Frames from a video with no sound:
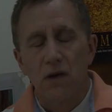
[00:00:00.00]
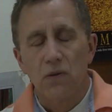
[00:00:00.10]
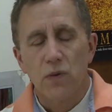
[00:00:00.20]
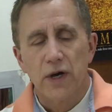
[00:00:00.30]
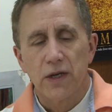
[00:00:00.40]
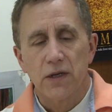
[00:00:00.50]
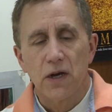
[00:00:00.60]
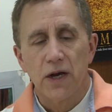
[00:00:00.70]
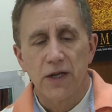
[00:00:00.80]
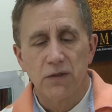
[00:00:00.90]
When
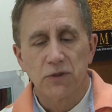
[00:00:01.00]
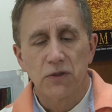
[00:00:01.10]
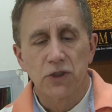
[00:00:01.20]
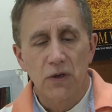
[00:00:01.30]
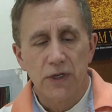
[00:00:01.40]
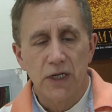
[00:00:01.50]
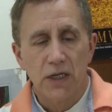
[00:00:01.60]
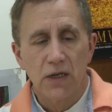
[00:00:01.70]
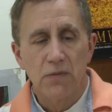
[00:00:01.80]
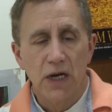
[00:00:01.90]
items are
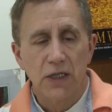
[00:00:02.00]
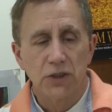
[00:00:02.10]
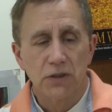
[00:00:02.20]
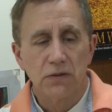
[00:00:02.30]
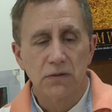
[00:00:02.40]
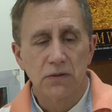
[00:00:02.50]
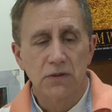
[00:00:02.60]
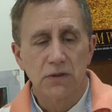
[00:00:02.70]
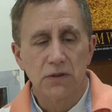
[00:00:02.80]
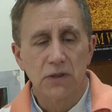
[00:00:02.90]
donated by
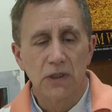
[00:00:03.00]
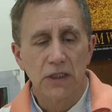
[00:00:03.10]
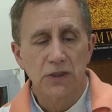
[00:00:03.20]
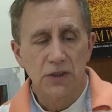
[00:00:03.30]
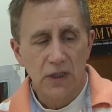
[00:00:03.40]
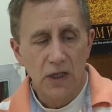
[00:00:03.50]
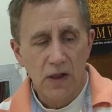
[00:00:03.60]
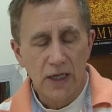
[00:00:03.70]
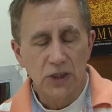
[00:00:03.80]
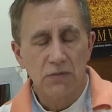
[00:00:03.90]
students into the
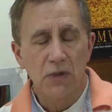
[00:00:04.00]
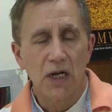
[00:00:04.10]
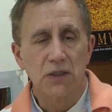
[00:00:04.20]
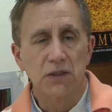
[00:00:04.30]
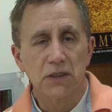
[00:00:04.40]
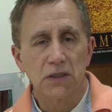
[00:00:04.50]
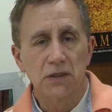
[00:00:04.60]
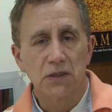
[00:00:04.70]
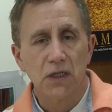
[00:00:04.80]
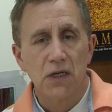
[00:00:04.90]
collection
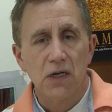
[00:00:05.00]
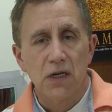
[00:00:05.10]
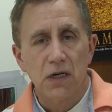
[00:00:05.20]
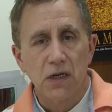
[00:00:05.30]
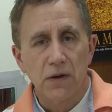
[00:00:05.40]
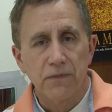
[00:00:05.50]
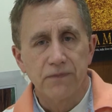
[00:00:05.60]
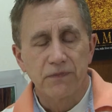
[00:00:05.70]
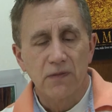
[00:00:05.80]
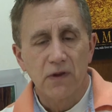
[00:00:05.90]
boxes,
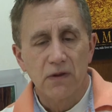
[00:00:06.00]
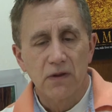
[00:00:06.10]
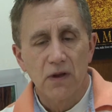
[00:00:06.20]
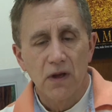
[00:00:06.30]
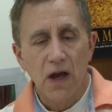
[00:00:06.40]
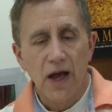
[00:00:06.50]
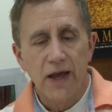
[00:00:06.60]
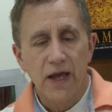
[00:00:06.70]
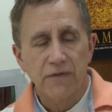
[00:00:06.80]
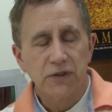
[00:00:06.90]
I
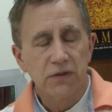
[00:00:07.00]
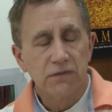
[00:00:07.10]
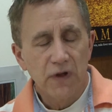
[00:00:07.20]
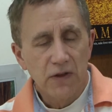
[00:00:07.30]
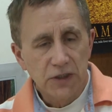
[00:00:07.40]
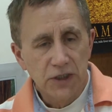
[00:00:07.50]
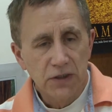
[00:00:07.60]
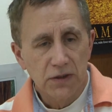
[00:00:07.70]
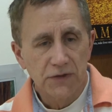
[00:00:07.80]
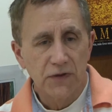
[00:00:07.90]
have student
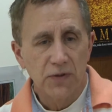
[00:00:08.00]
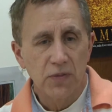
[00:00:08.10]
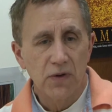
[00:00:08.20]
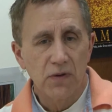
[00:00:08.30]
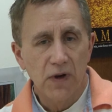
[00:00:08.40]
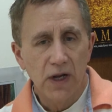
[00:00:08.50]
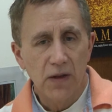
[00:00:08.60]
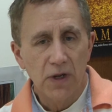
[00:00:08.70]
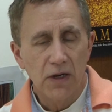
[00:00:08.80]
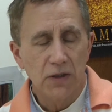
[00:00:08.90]
volunteers for the
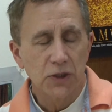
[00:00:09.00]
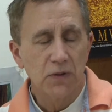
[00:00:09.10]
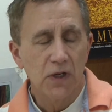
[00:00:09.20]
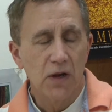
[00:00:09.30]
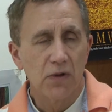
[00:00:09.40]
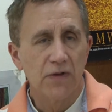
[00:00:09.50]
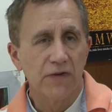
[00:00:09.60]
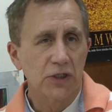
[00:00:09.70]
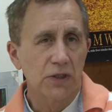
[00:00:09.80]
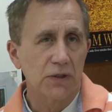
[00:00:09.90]
program and also a couple of
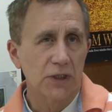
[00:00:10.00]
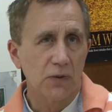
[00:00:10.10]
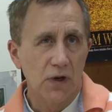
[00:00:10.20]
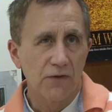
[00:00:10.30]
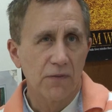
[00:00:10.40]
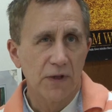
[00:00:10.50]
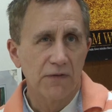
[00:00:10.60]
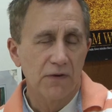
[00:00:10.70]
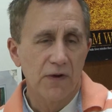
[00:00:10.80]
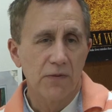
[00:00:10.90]
interns that work for me
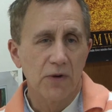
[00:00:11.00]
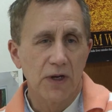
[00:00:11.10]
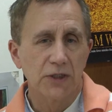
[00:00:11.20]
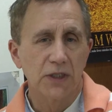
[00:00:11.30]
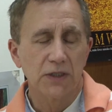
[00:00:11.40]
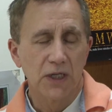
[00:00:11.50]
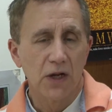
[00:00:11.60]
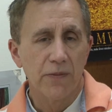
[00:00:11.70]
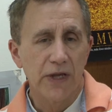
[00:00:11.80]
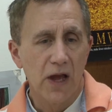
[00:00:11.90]
for other projects that
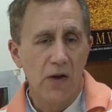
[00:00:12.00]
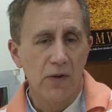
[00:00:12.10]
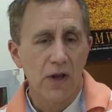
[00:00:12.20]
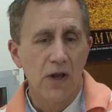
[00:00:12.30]
help me out.